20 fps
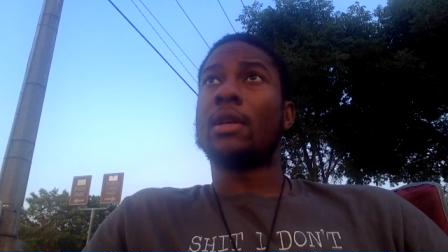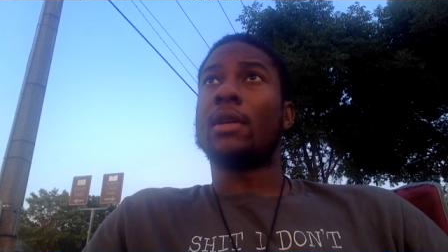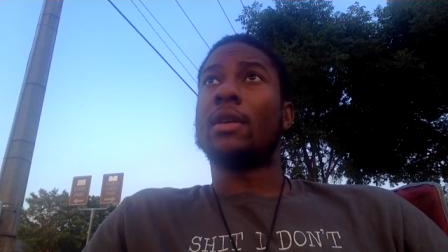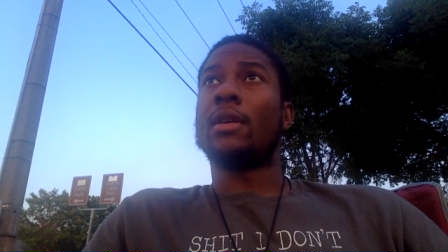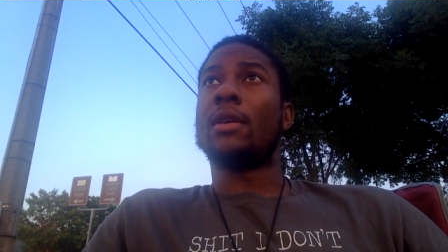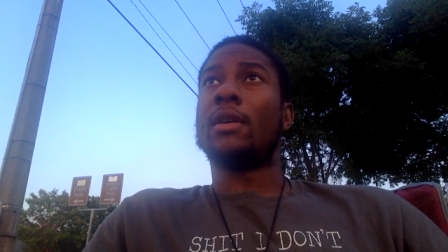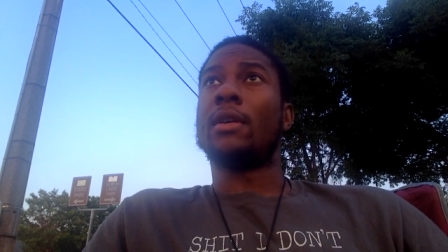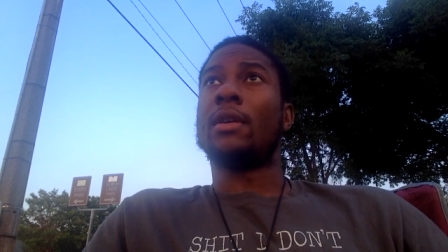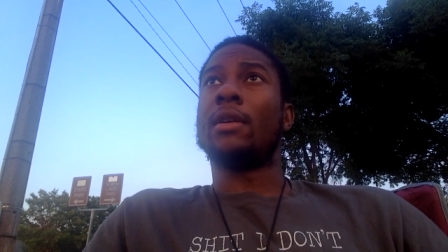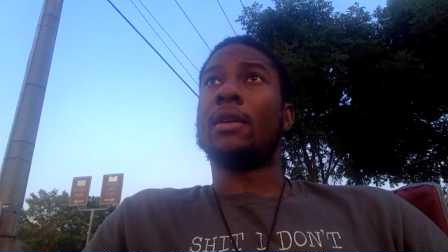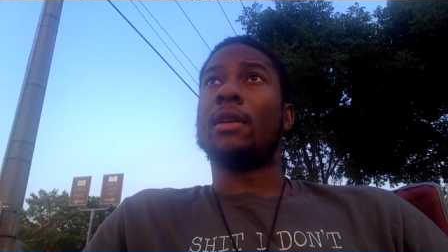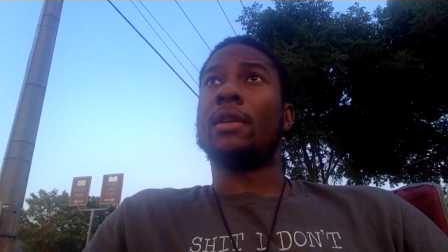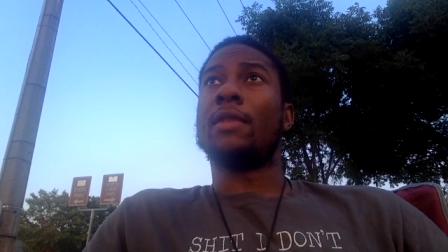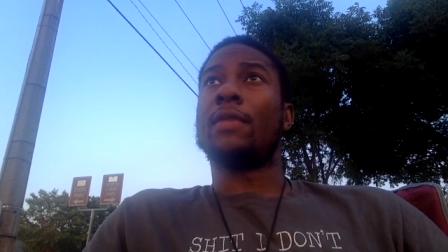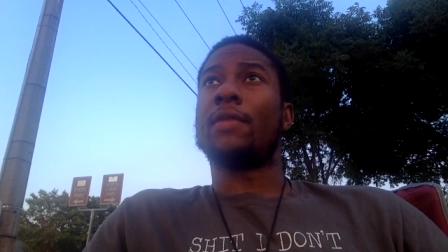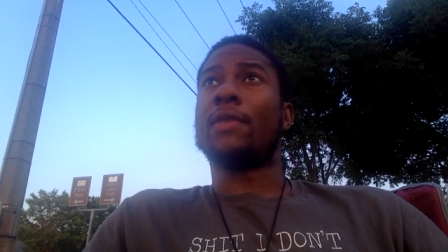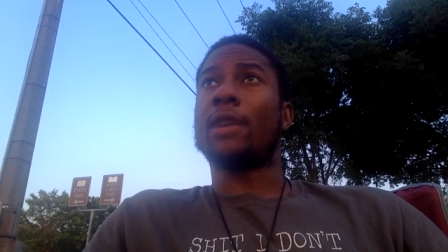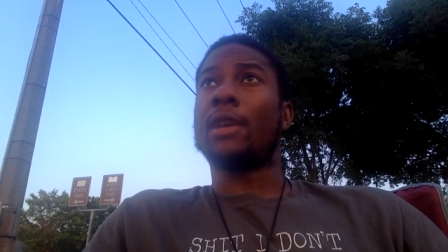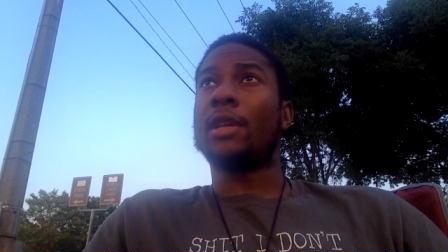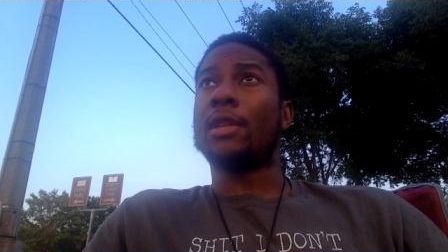and
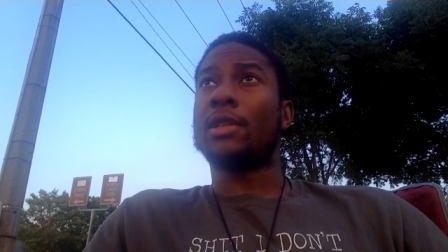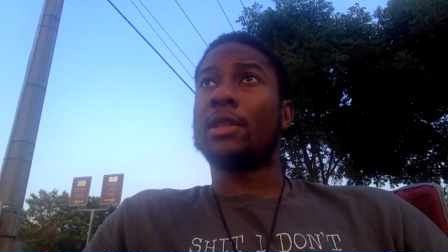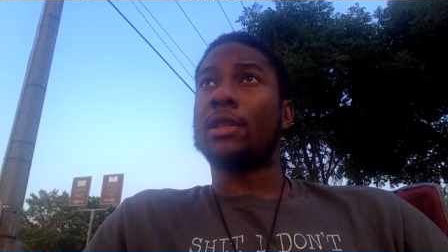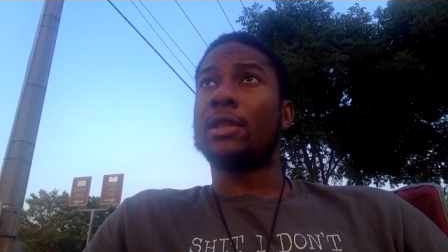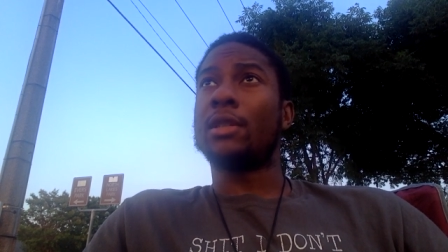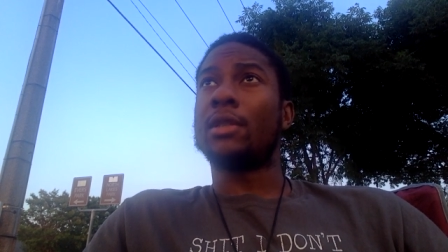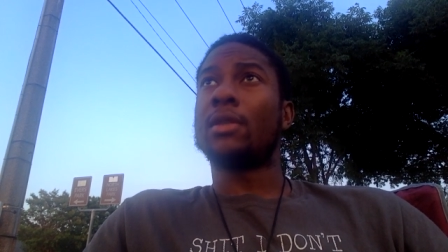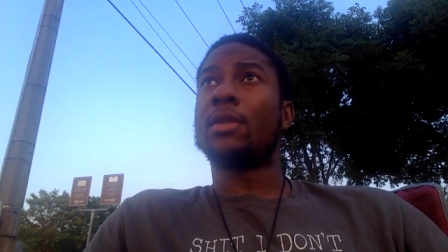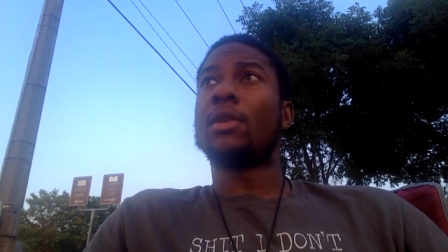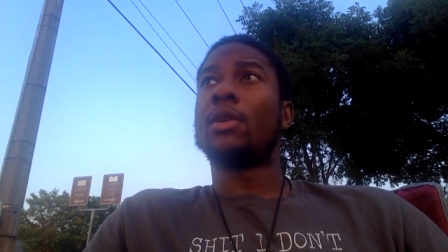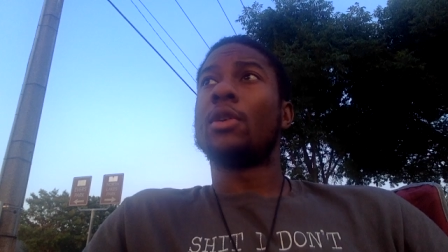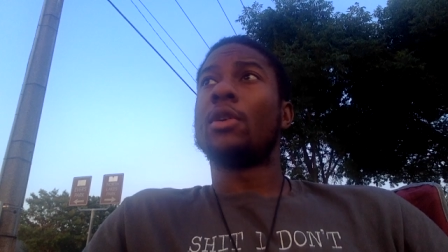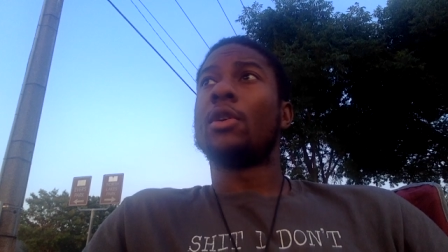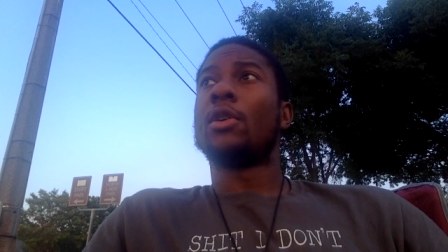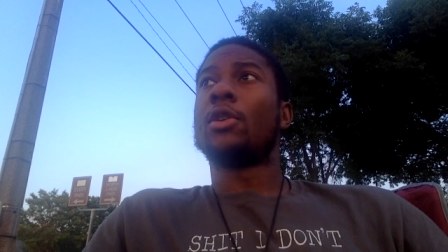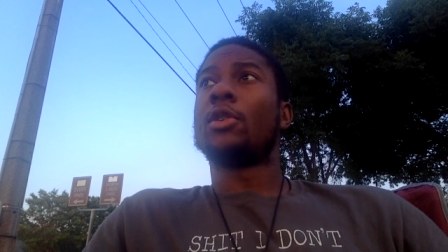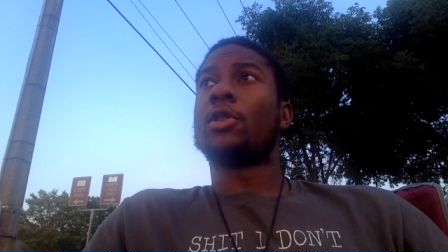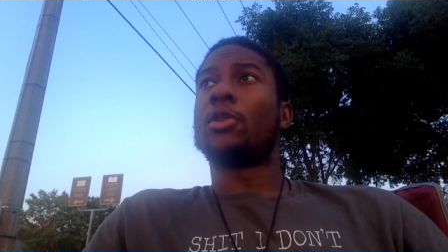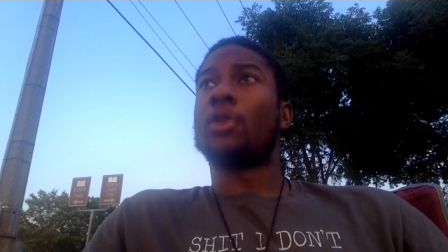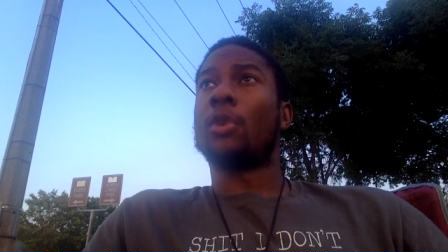inflation,
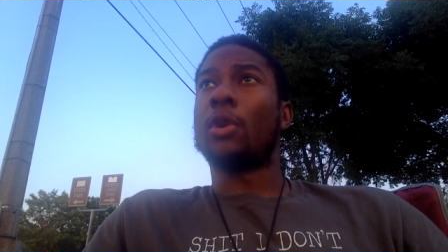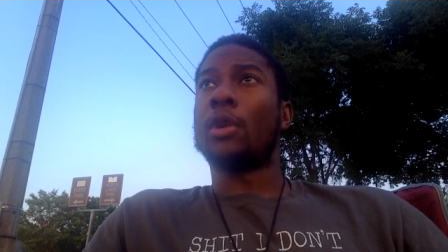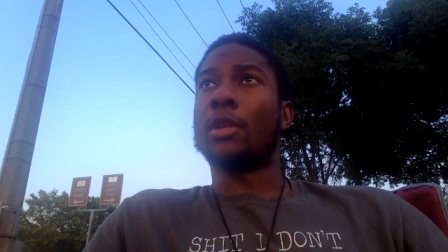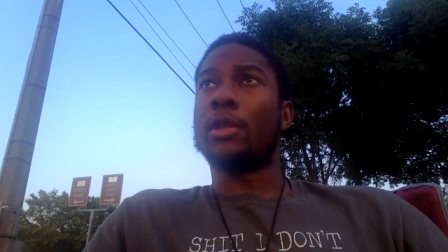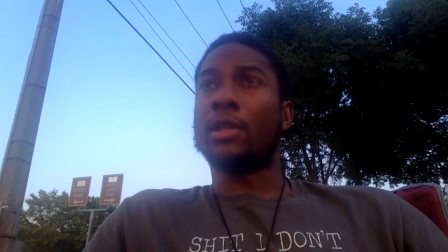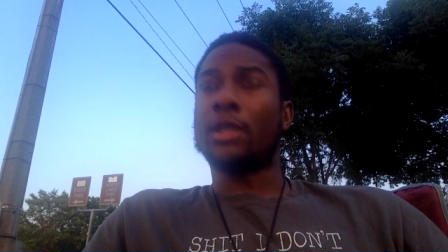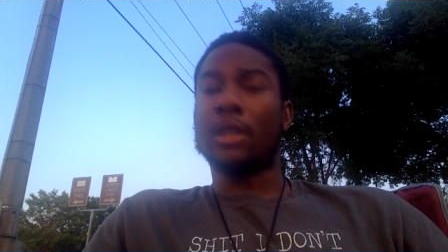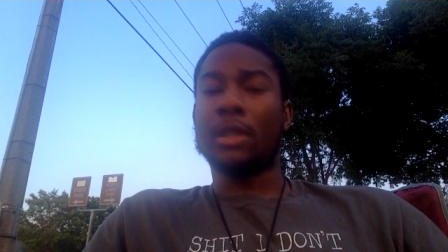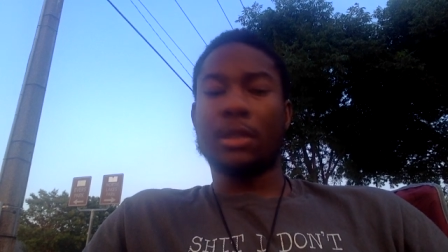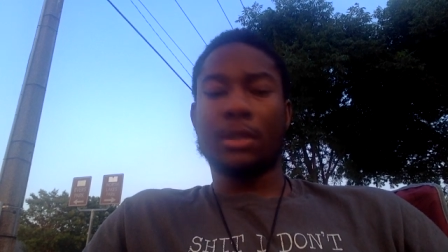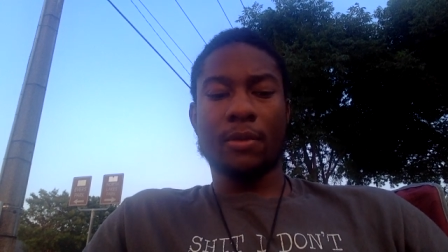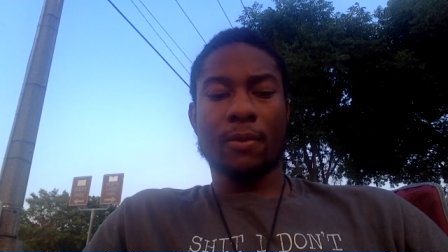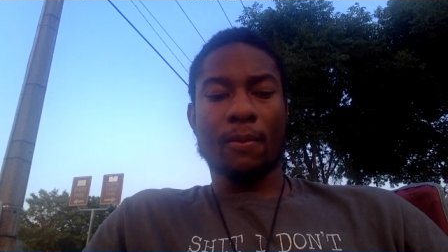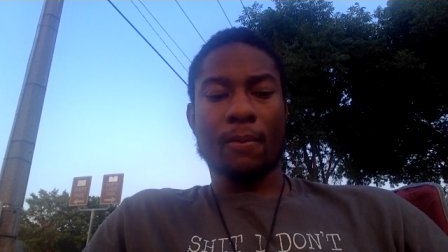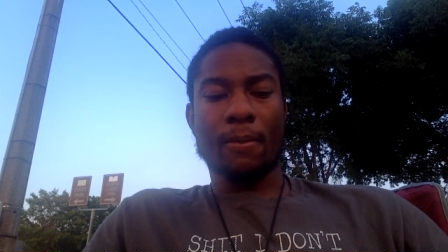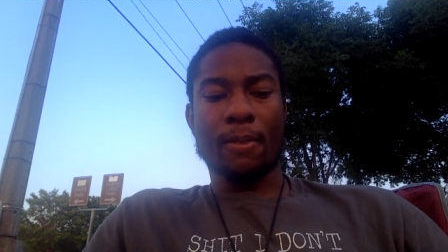shortages,